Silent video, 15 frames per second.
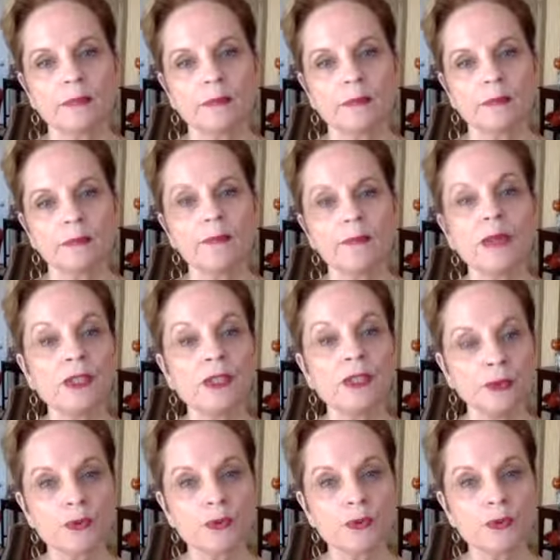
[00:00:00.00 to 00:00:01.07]
May
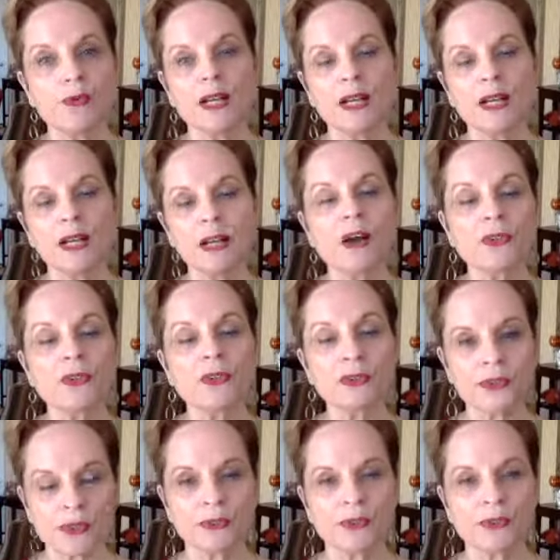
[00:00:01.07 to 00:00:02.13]
you
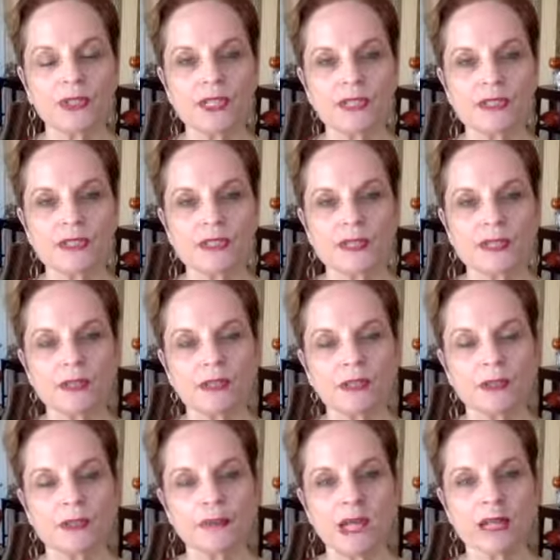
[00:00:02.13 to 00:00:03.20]
also extend
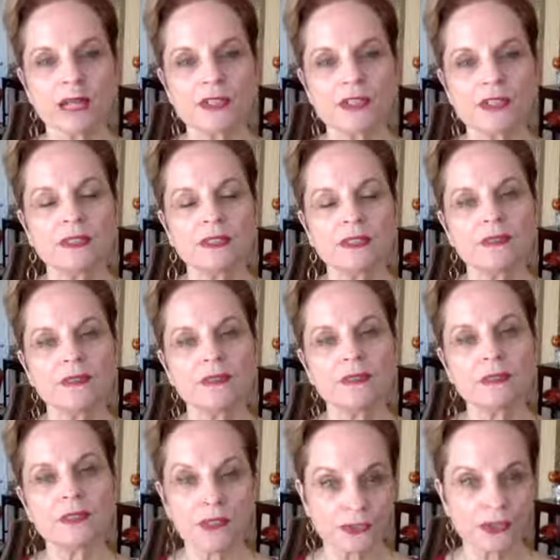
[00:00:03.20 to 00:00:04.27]
compassion
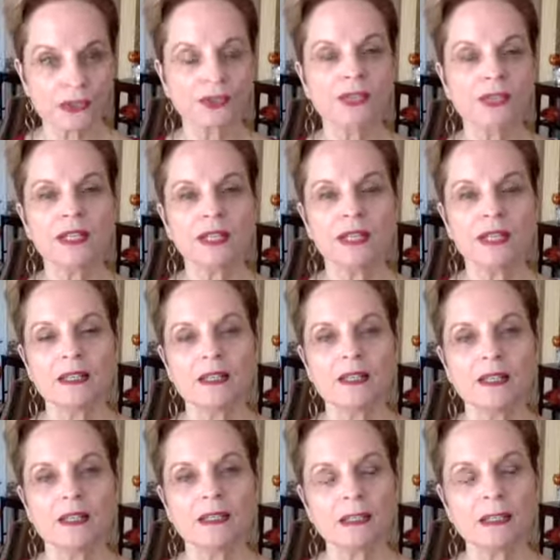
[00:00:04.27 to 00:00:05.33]
to your
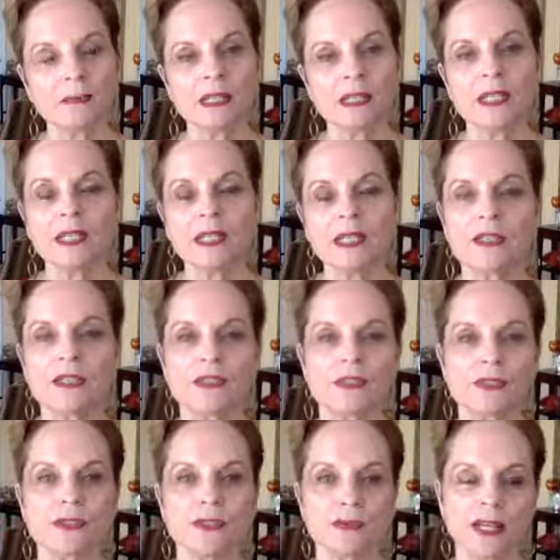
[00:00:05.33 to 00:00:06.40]

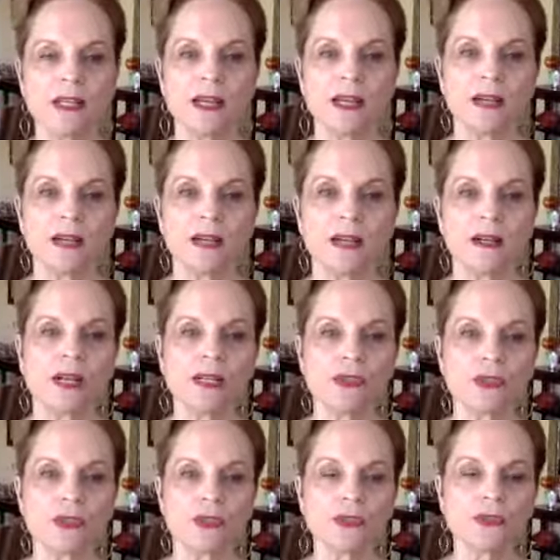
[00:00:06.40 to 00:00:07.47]
limitations right now
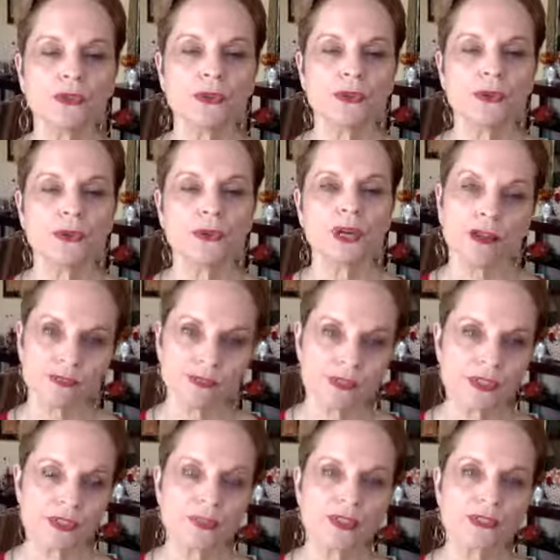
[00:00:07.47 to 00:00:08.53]
and to your
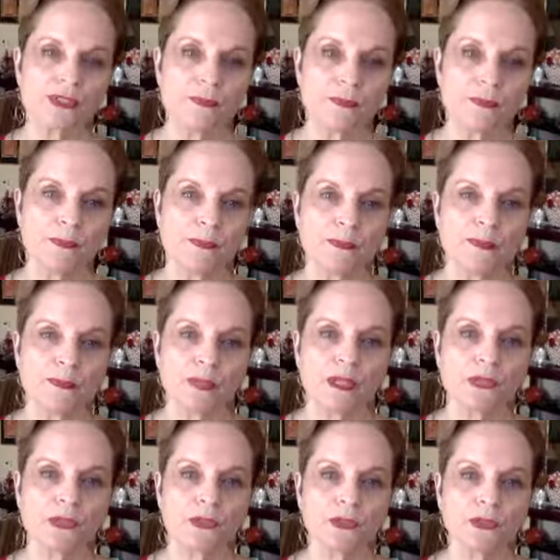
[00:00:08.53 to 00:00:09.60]
efforts
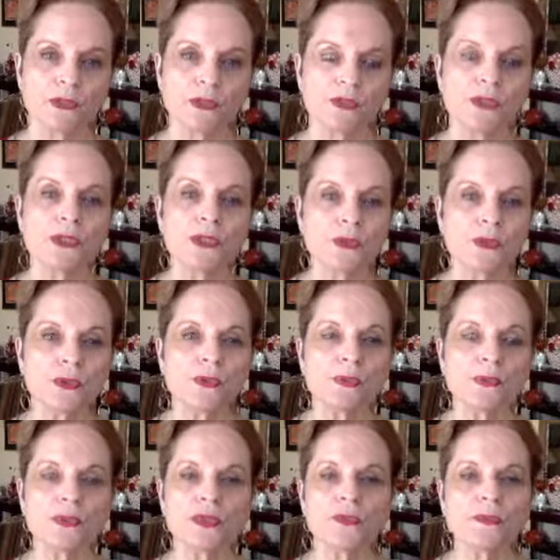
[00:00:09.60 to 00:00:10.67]
to do
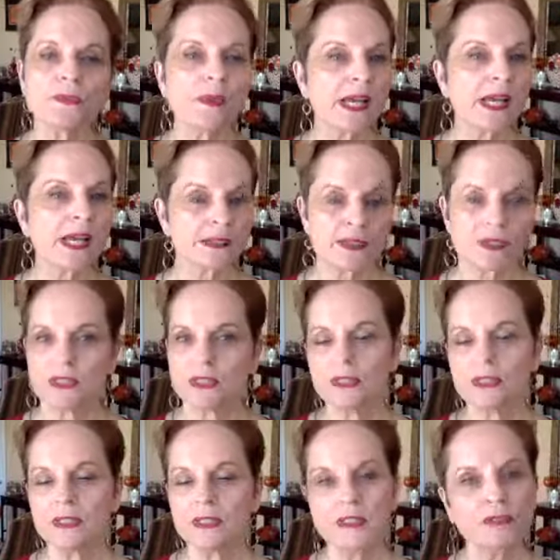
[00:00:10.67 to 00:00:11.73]
the best
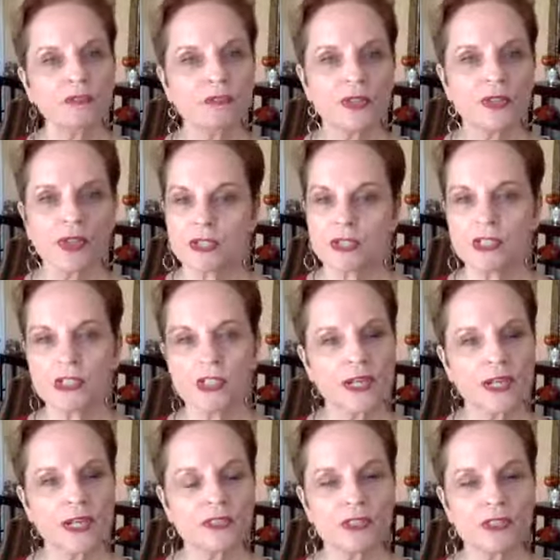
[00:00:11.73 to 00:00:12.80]
in a very
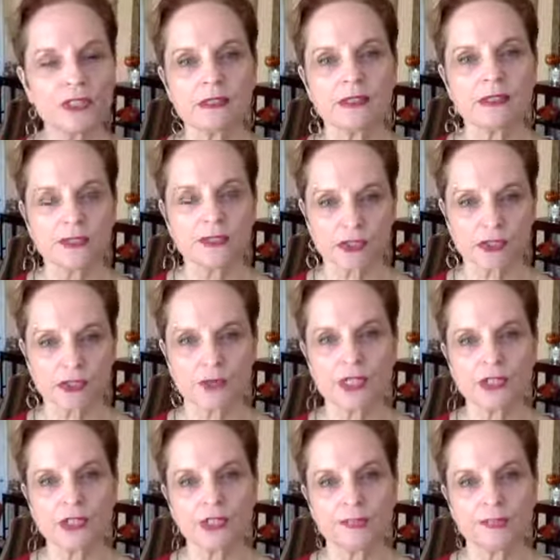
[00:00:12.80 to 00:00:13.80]
challenging situation.